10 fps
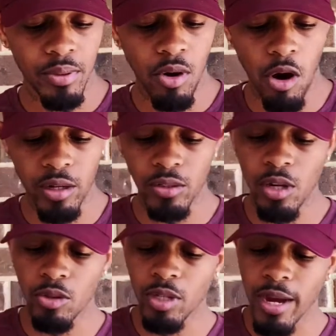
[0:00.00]

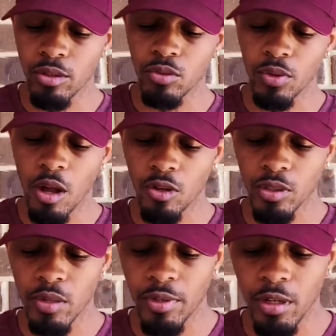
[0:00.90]
Arkansas tackles for loss
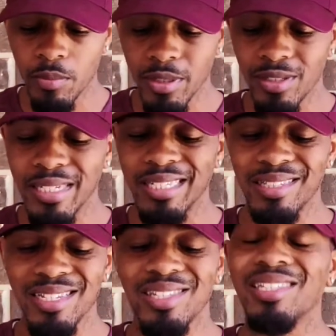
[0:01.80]
given up is
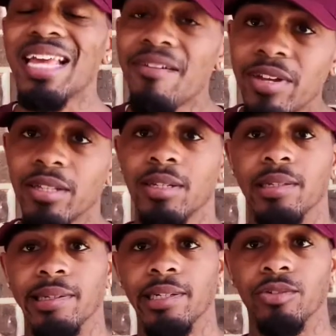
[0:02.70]
67th in the
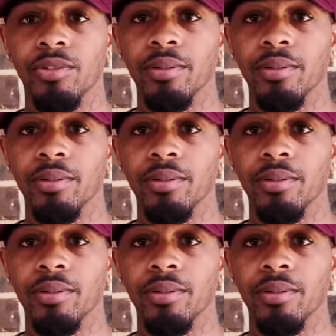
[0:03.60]
country.